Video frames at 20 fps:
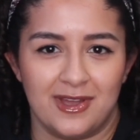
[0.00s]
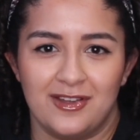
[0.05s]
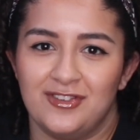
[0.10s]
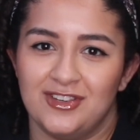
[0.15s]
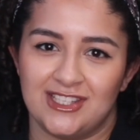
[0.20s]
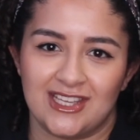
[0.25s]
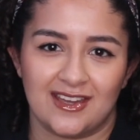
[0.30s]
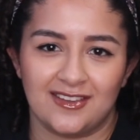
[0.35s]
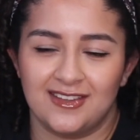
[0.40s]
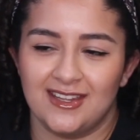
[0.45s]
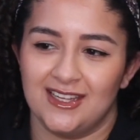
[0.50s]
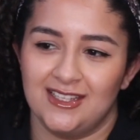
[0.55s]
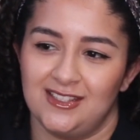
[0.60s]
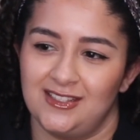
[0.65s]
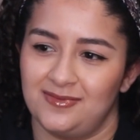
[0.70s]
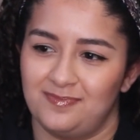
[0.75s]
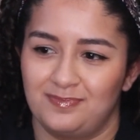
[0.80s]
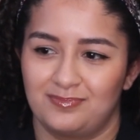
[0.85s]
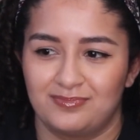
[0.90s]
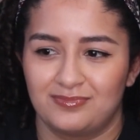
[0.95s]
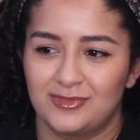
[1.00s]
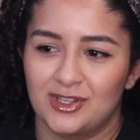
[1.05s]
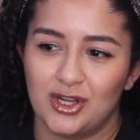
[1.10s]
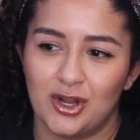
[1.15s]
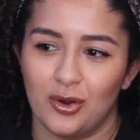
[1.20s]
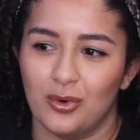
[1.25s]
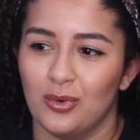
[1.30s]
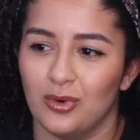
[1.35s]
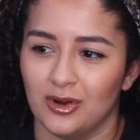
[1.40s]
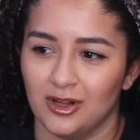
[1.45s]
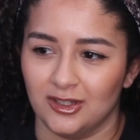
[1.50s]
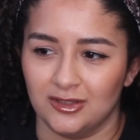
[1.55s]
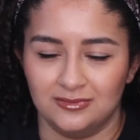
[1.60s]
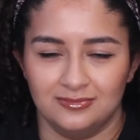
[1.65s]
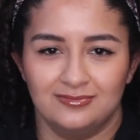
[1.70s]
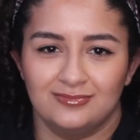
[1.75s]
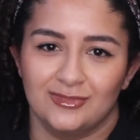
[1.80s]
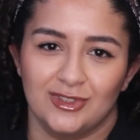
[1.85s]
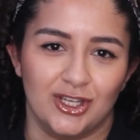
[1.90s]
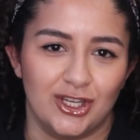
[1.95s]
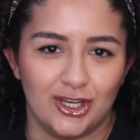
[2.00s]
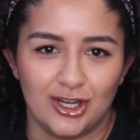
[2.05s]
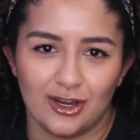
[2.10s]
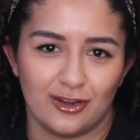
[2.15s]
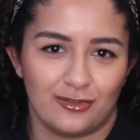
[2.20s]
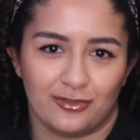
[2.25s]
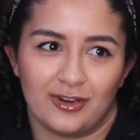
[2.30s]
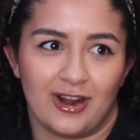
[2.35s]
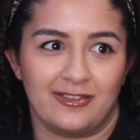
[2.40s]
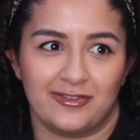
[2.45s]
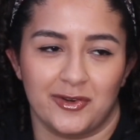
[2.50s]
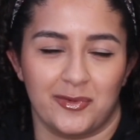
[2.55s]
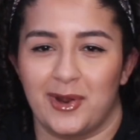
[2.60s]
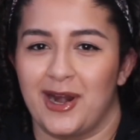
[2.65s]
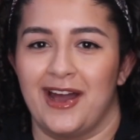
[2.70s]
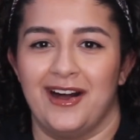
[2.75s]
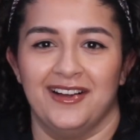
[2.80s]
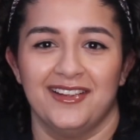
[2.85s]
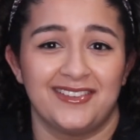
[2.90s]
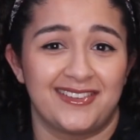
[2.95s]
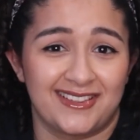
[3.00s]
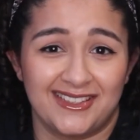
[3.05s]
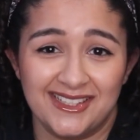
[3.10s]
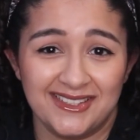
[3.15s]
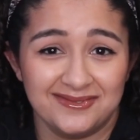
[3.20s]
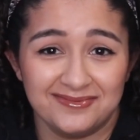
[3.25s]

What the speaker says: If he doesn't, cool, good for everyone else.